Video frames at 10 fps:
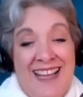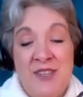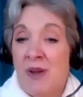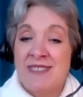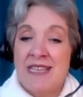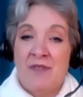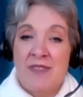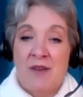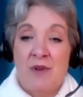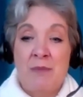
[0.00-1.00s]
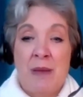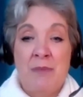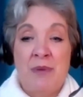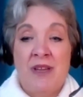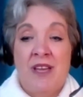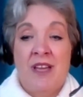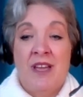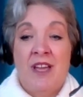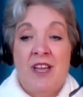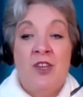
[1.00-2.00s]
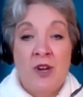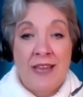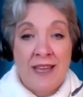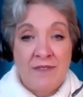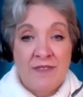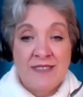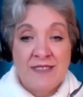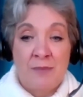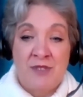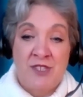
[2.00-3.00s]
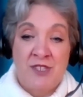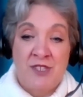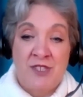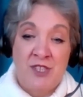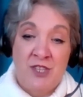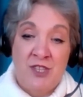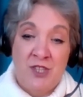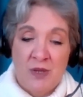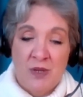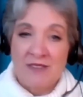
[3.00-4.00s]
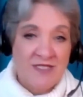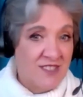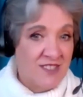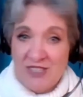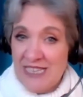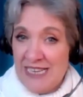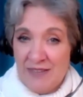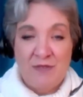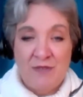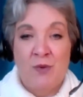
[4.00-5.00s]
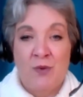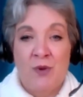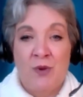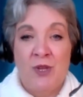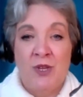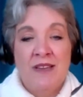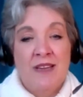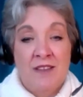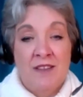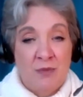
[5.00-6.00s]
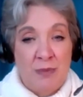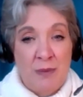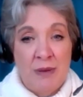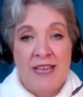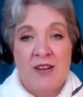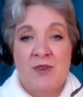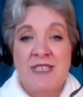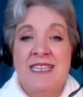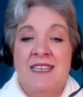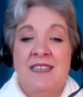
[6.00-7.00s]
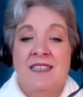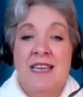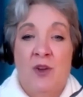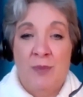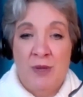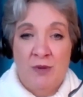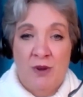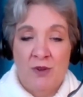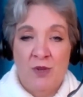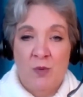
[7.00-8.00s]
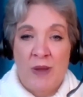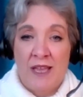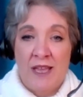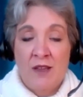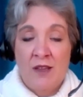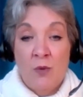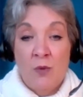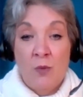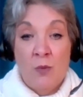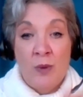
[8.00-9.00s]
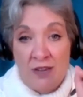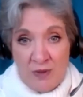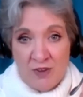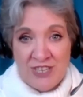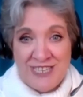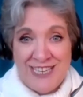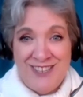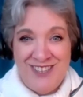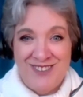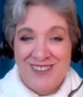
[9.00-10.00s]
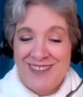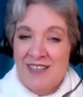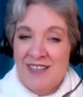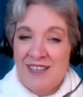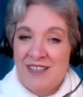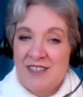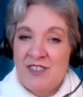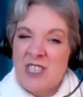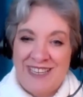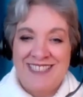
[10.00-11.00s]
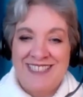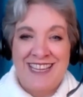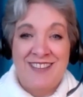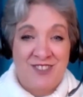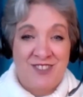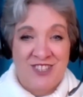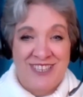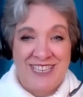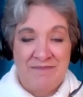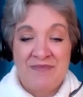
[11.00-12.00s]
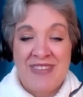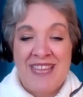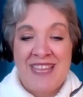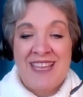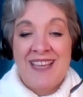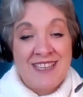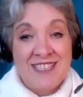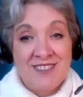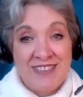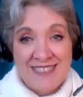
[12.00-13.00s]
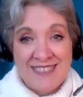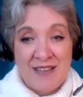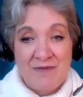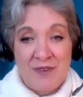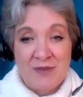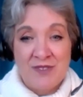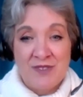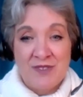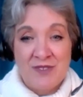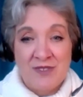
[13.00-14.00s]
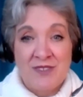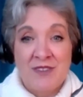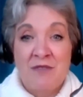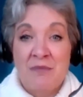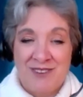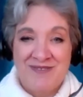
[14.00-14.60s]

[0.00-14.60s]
else out there, remember, your life is up to you. Nobody else is going to live it for you. And there are people like Chris here to help you along your way. We know we've got it in you. Just be willing to take the journey. Until next time, folks, bye for now.